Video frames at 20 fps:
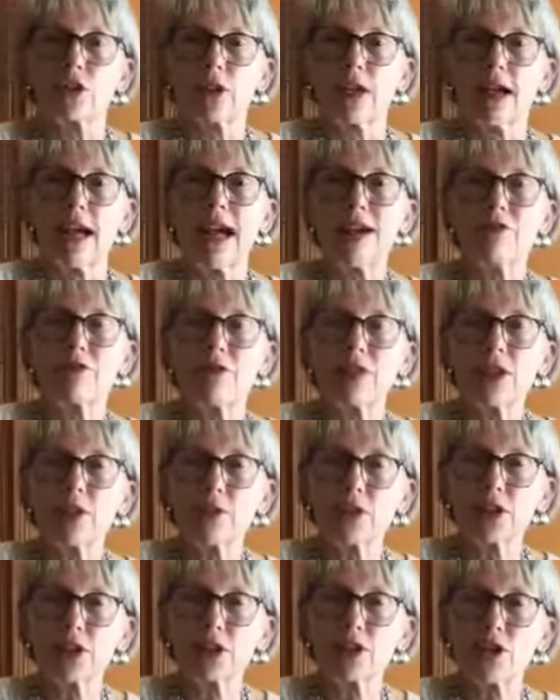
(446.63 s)
have fun
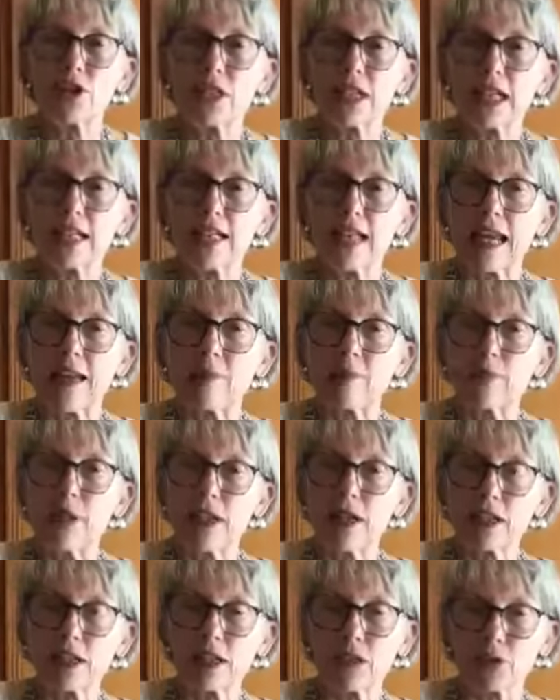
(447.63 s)
with your 6/8
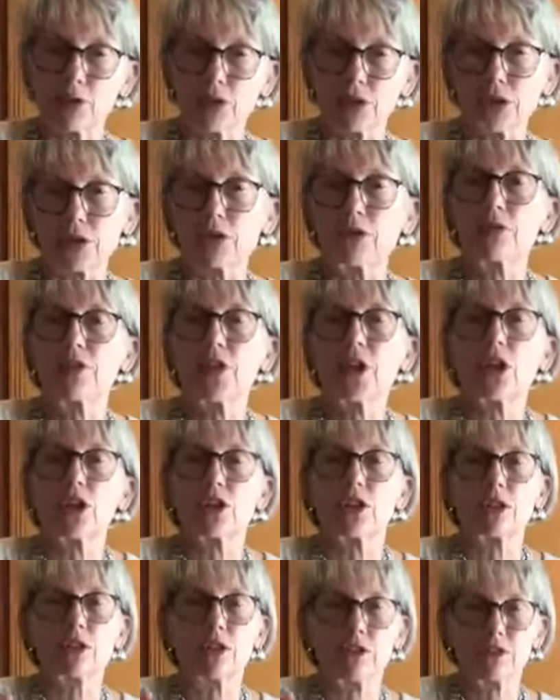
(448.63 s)
picking groove.
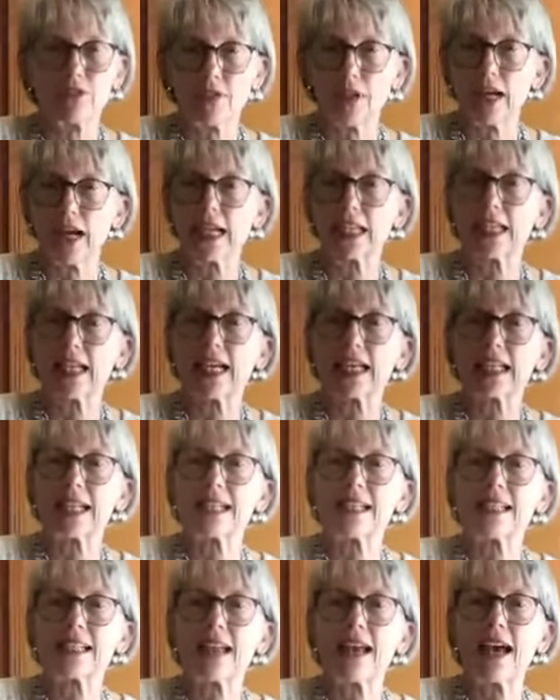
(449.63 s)
You'll find, like I
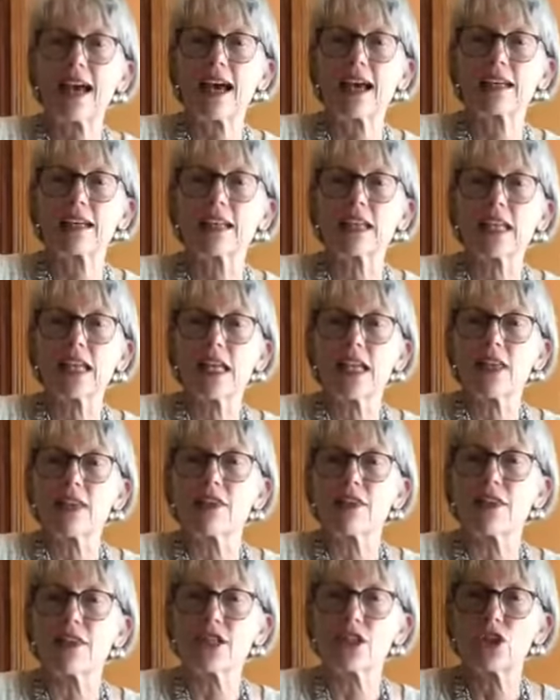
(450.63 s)
said,
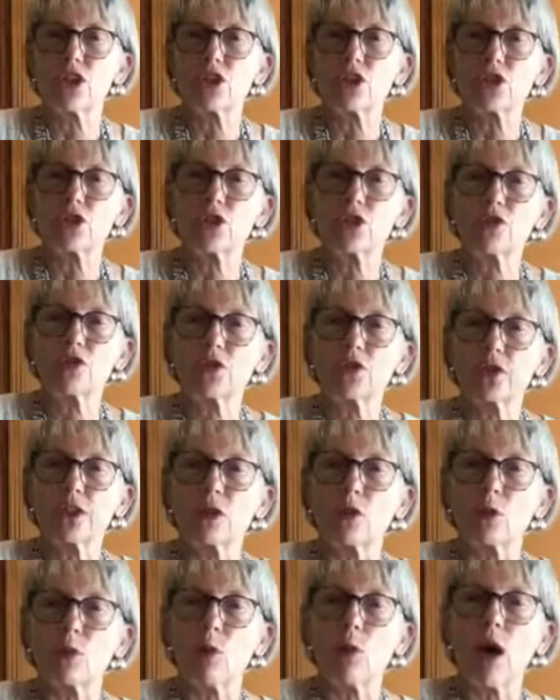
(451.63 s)
this is useful in
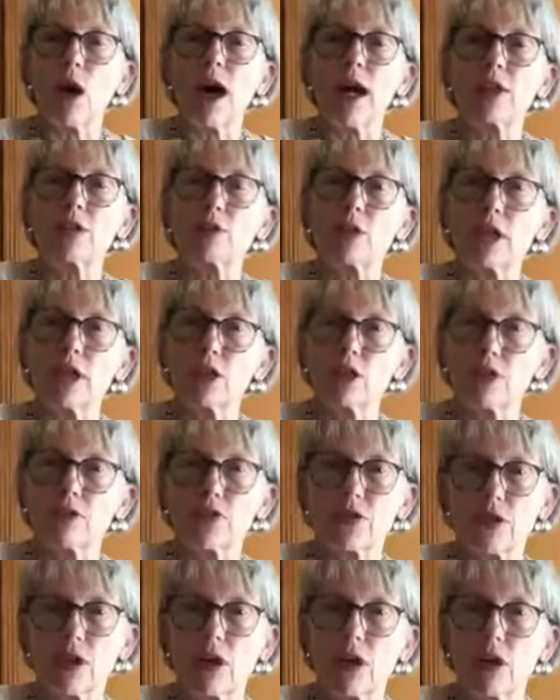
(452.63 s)
a wide range of
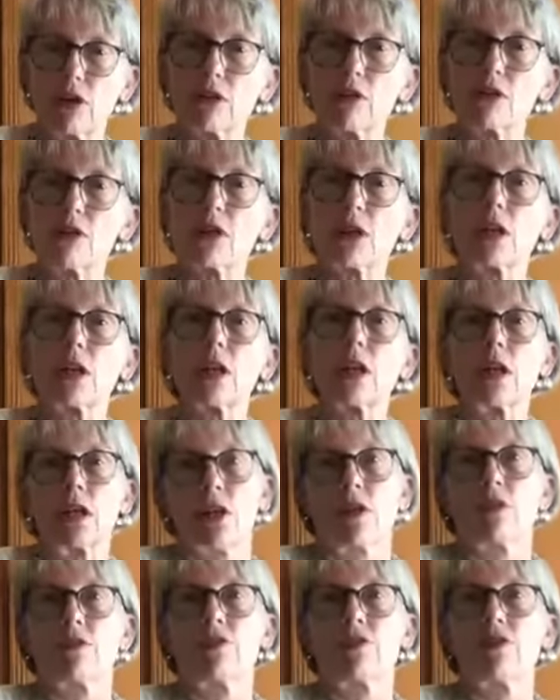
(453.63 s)
songs,
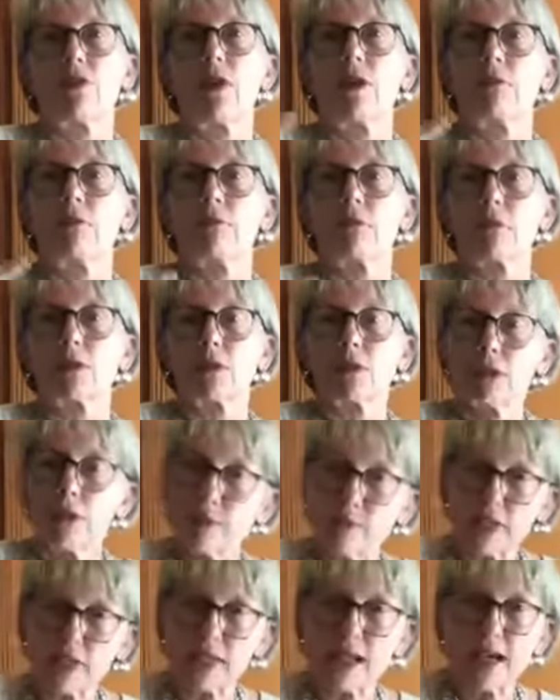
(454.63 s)
from
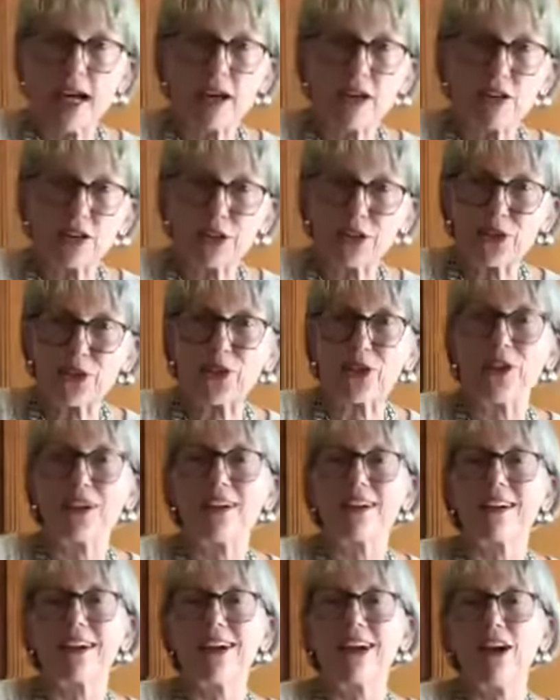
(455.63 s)
Christmas carols
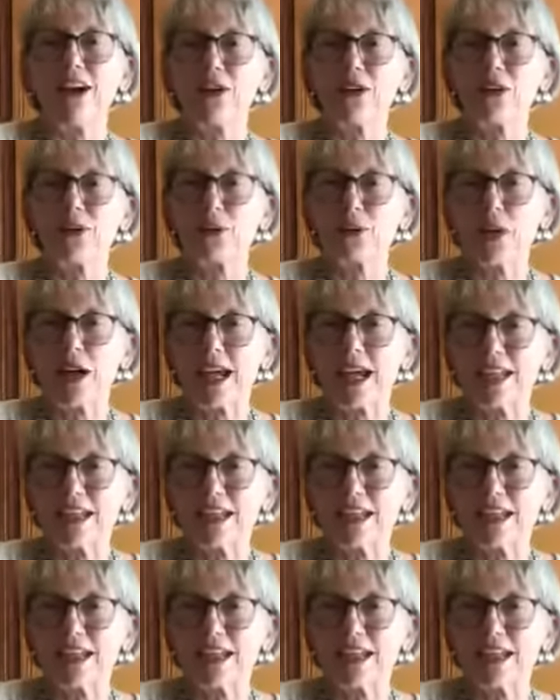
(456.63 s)
all the way